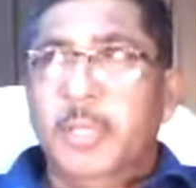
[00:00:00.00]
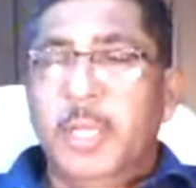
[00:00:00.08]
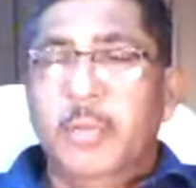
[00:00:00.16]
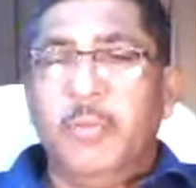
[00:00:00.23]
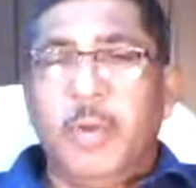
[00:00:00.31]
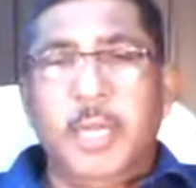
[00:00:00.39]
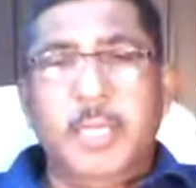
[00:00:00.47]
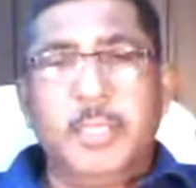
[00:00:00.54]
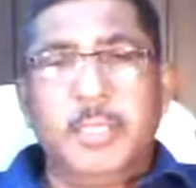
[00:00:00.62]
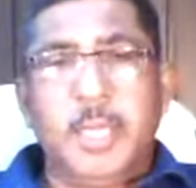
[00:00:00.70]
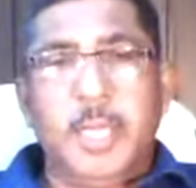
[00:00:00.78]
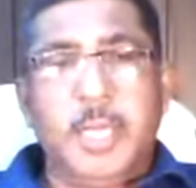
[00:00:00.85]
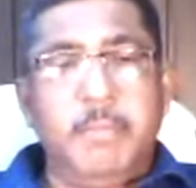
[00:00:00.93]
that what
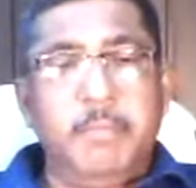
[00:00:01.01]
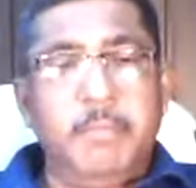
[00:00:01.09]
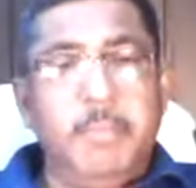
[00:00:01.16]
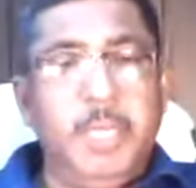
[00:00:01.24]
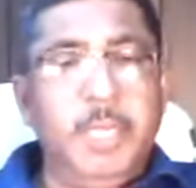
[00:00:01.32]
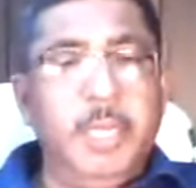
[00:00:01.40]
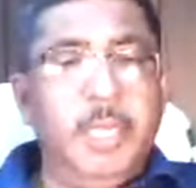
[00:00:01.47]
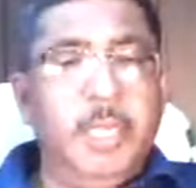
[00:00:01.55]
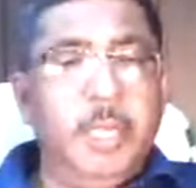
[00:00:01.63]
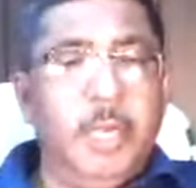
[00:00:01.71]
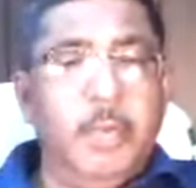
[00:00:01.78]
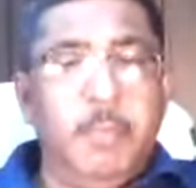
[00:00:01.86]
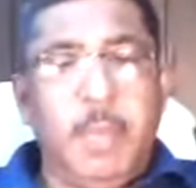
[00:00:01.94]
is the
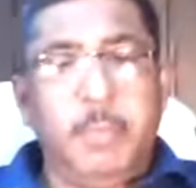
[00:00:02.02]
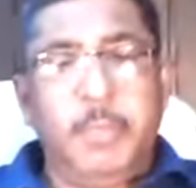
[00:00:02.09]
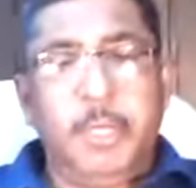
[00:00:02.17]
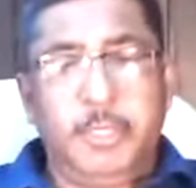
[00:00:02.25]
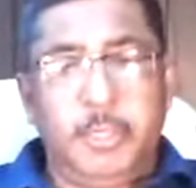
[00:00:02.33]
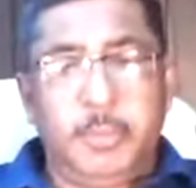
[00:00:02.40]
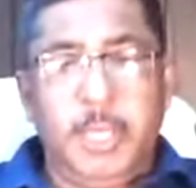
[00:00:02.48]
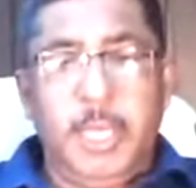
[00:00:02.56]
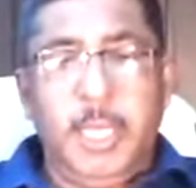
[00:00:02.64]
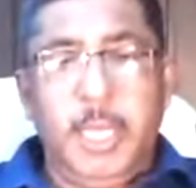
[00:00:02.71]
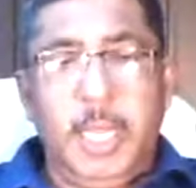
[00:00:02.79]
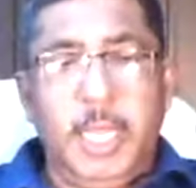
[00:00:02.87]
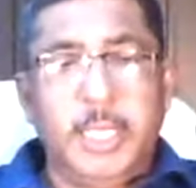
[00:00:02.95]
meaning of baptism?
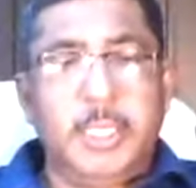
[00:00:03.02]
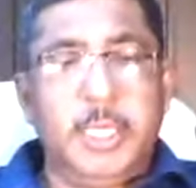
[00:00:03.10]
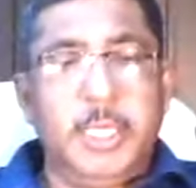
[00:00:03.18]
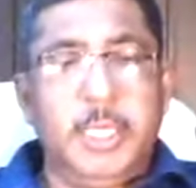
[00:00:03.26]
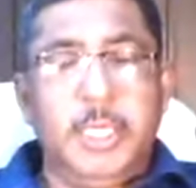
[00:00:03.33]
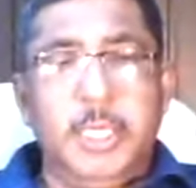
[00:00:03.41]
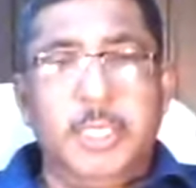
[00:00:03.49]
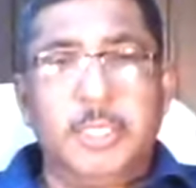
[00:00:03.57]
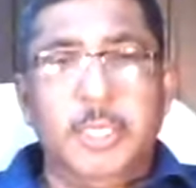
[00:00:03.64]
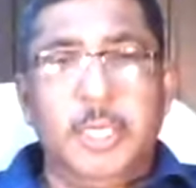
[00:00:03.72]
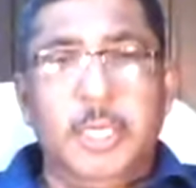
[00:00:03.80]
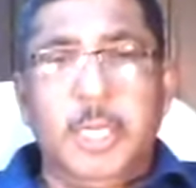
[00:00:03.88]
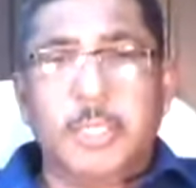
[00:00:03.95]
I said it is
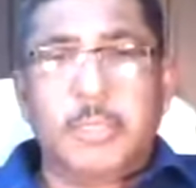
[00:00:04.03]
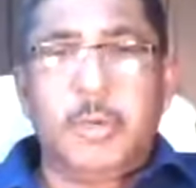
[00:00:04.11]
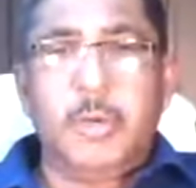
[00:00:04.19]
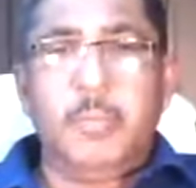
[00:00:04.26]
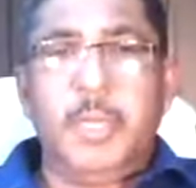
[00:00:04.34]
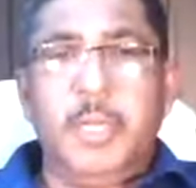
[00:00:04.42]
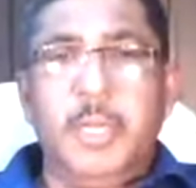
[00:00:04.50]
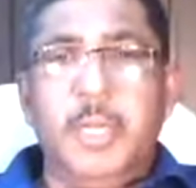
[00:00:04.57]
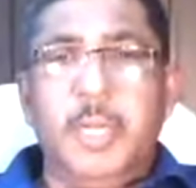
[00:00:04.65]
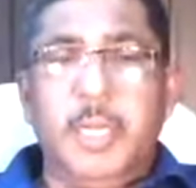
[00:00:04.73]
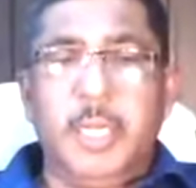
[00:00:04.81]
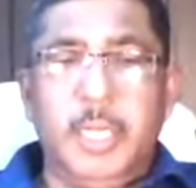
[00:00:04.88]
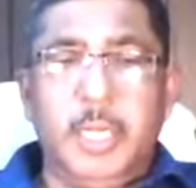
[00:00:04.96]
it does not mean
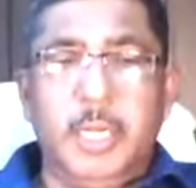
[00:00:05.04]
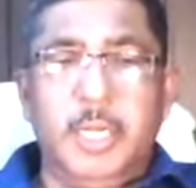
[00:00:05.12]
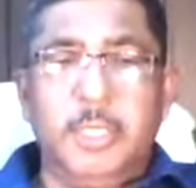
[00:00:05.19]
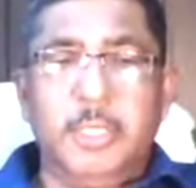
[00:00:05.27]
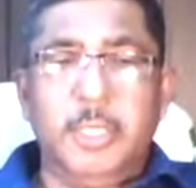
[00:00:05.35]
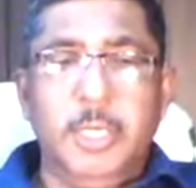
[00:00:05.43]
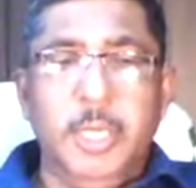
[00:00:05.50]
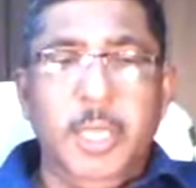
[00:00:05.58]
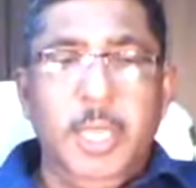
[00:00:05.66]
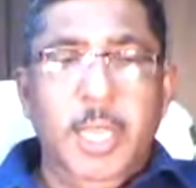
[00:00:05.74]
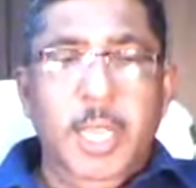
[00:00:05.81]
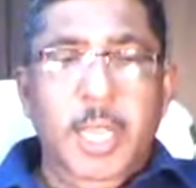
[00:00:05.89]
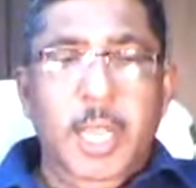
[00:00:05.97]
regeneration,
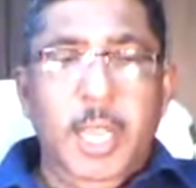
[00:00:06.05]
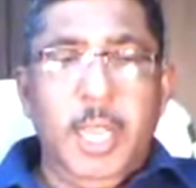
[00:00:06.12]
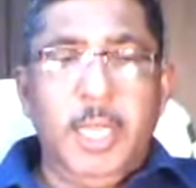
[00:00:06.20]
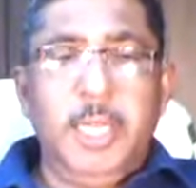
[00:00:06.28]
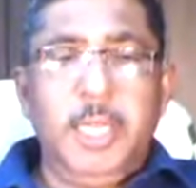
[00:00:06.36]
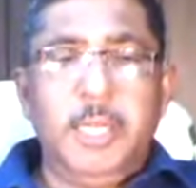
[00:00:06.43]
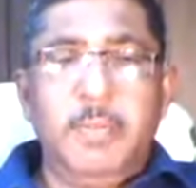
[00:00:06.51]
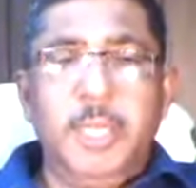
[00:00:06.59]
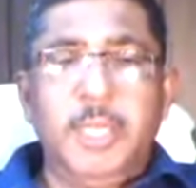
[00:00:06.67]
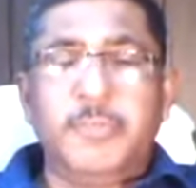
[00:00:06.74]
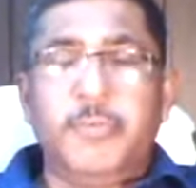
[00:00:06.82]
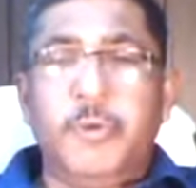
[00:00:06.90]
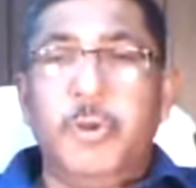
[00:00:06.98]
and it
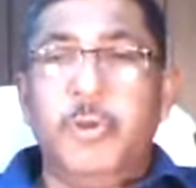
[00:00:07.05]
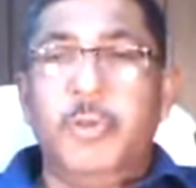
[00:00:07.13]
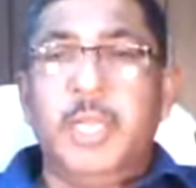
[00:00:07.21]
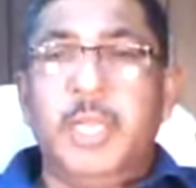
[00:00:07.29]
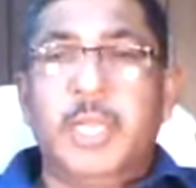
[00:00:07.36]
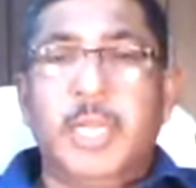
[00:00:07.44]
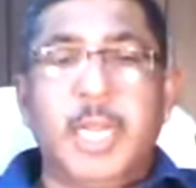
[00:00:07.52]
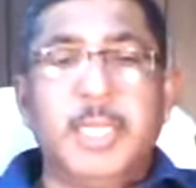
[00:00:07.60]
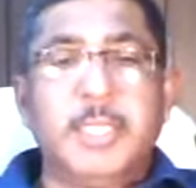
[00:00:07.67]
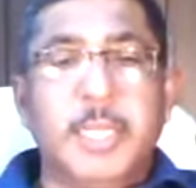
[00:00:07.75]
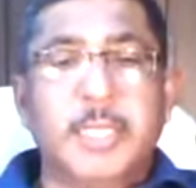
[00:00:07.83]
means following Christ's